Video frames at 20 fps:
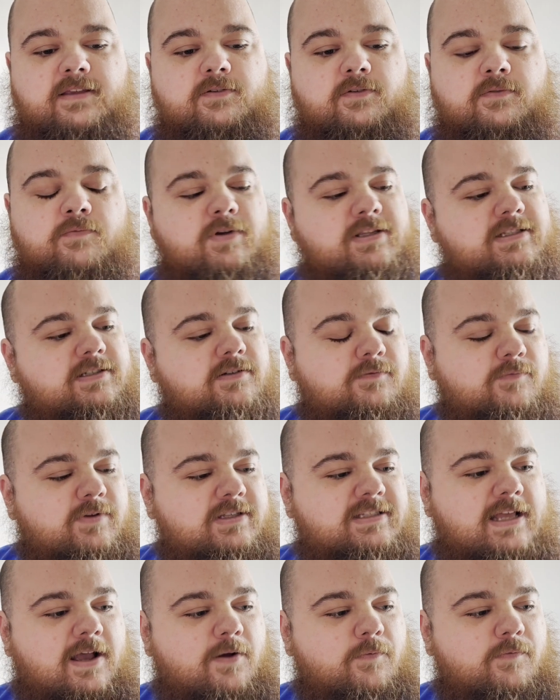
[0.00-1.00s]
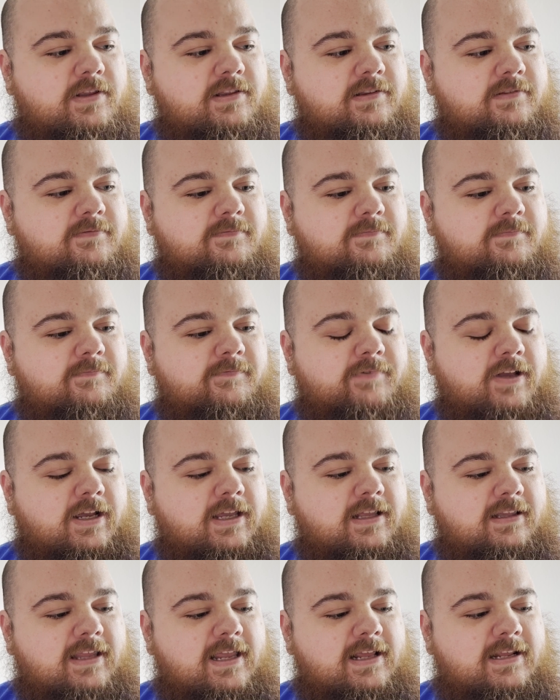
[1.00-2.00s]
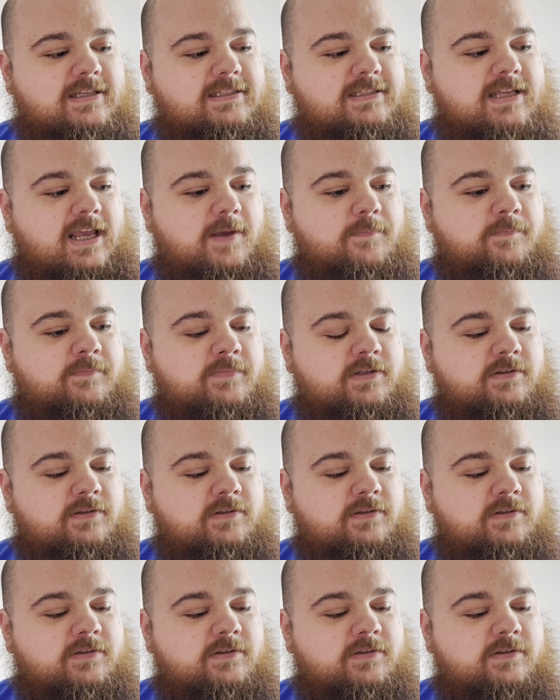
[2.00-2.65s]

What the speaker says: What's that one fucking lady's name?